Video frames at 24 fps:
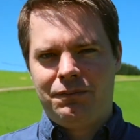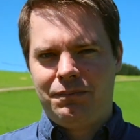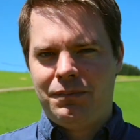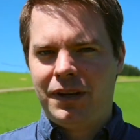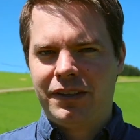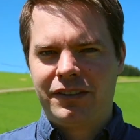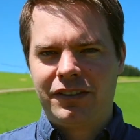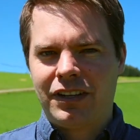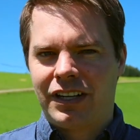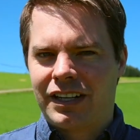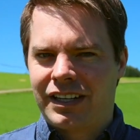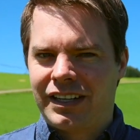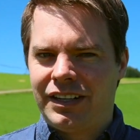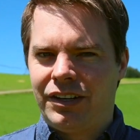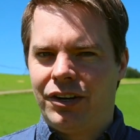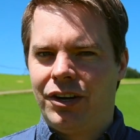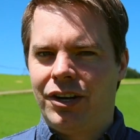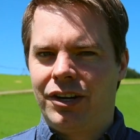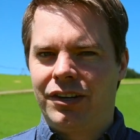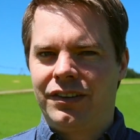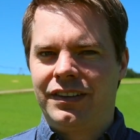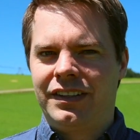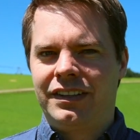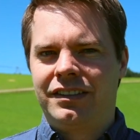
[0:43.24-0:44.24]
most likely
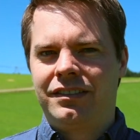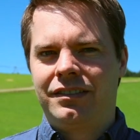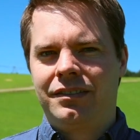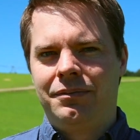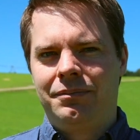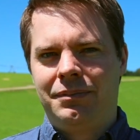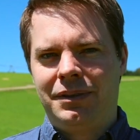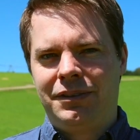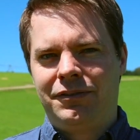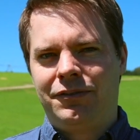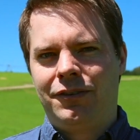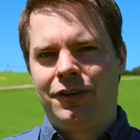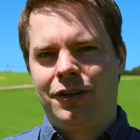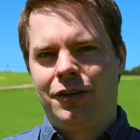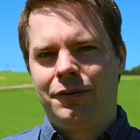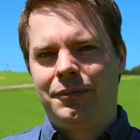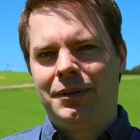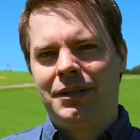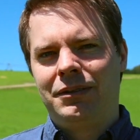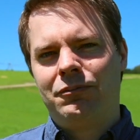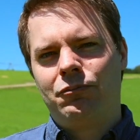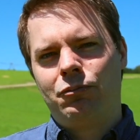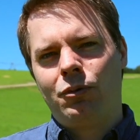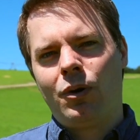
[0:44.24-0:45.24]
heard of this before,
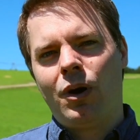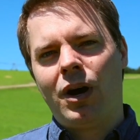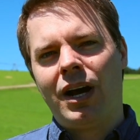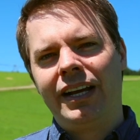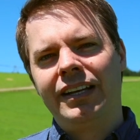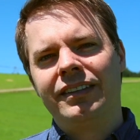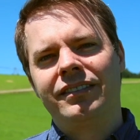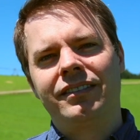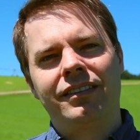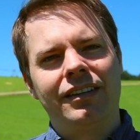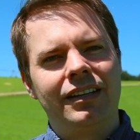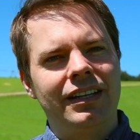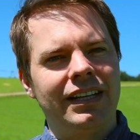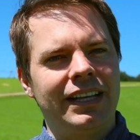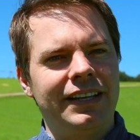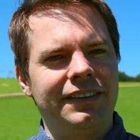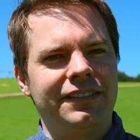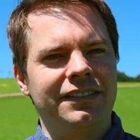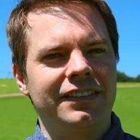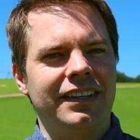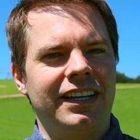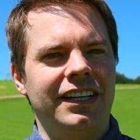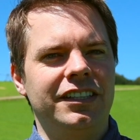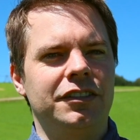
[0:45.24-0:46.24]
but why is the leaf
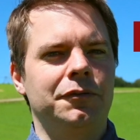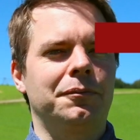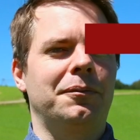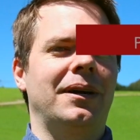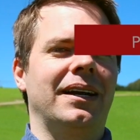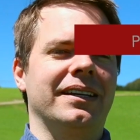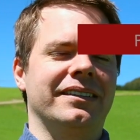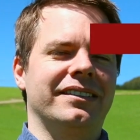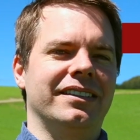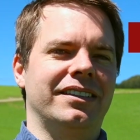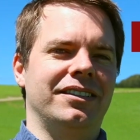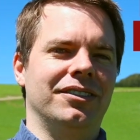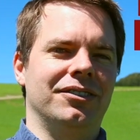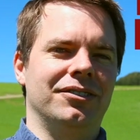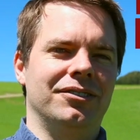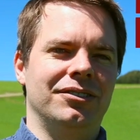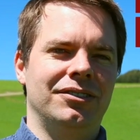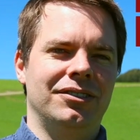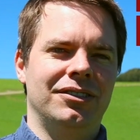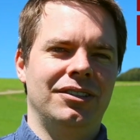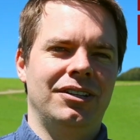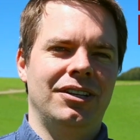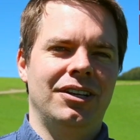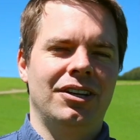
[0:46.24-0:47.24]
stage practical?
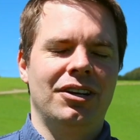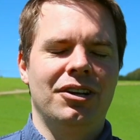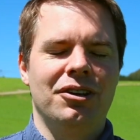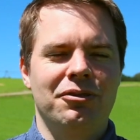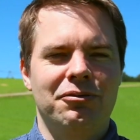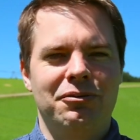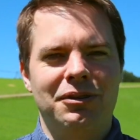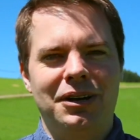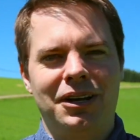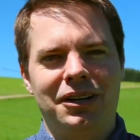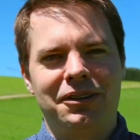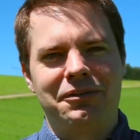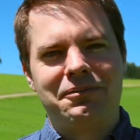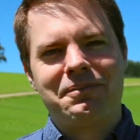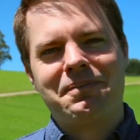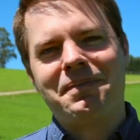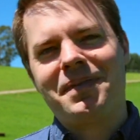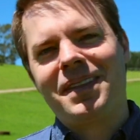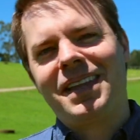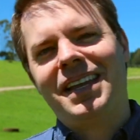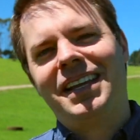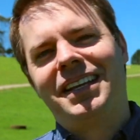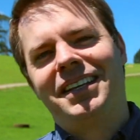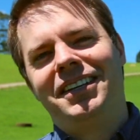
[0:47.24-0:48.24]
Well,
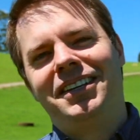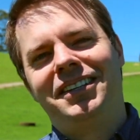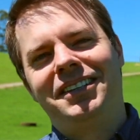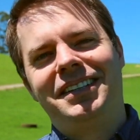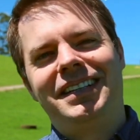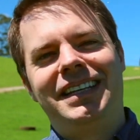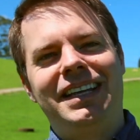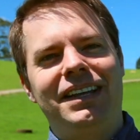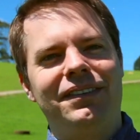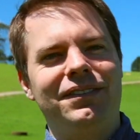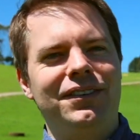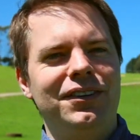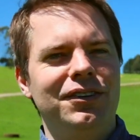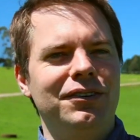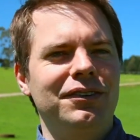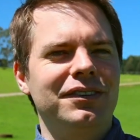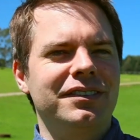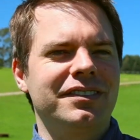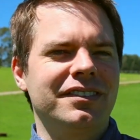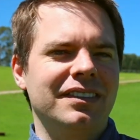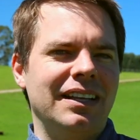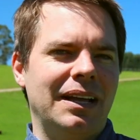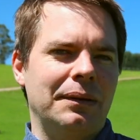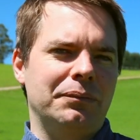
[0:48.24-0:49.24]
it can give you a
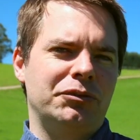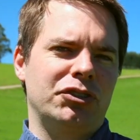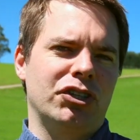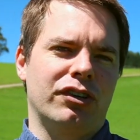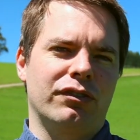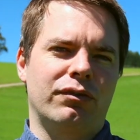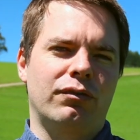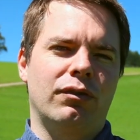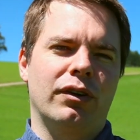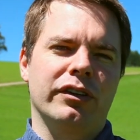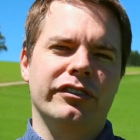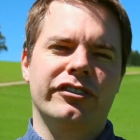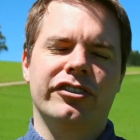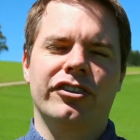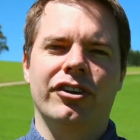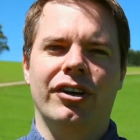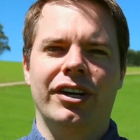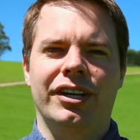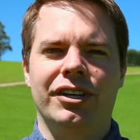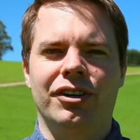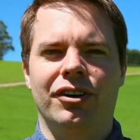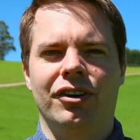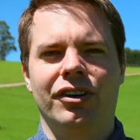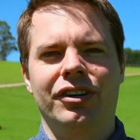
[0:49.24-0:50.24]
snapshot of what's
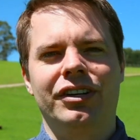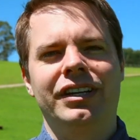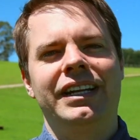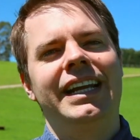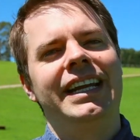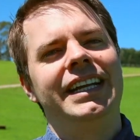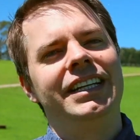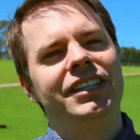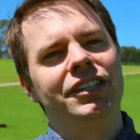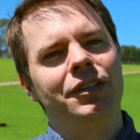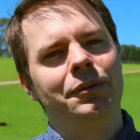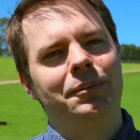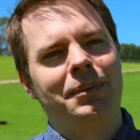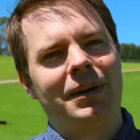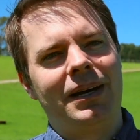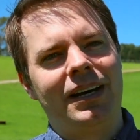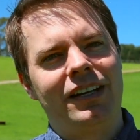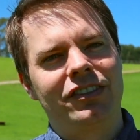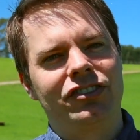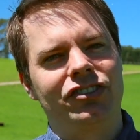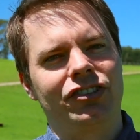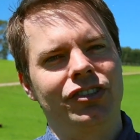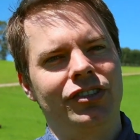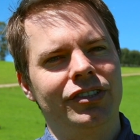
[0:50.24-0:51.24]
going on in your
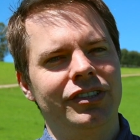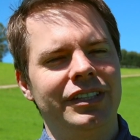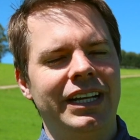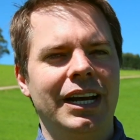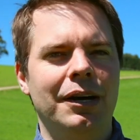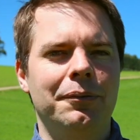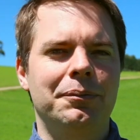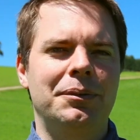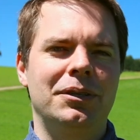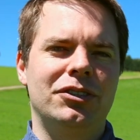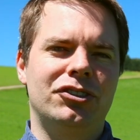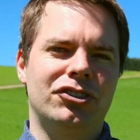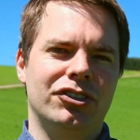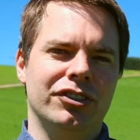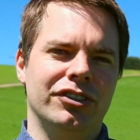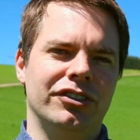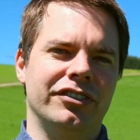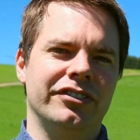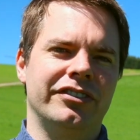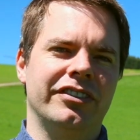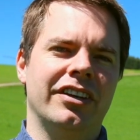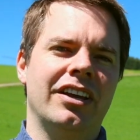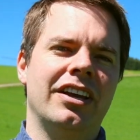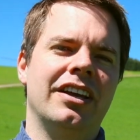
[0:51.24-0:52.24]
pasture and help you
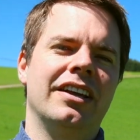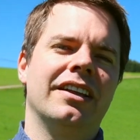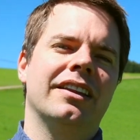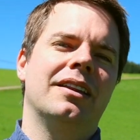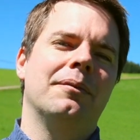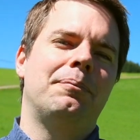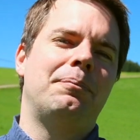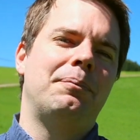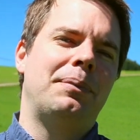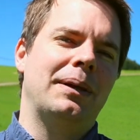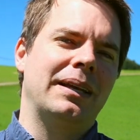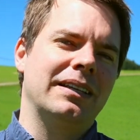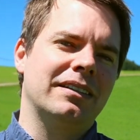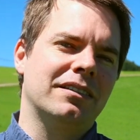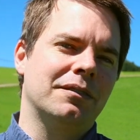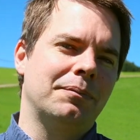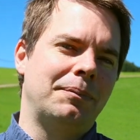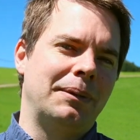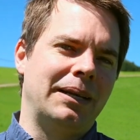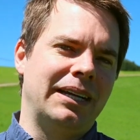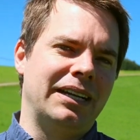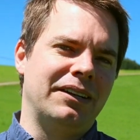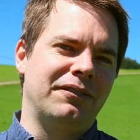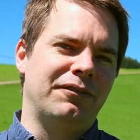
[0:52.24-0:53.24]
choose the best
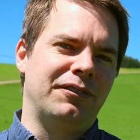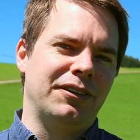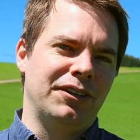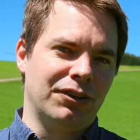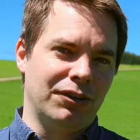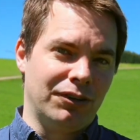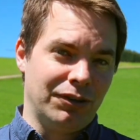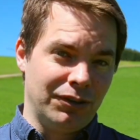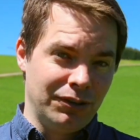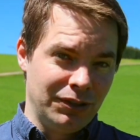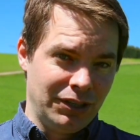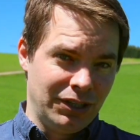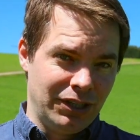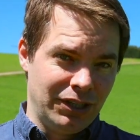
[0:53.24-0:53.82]
speed for your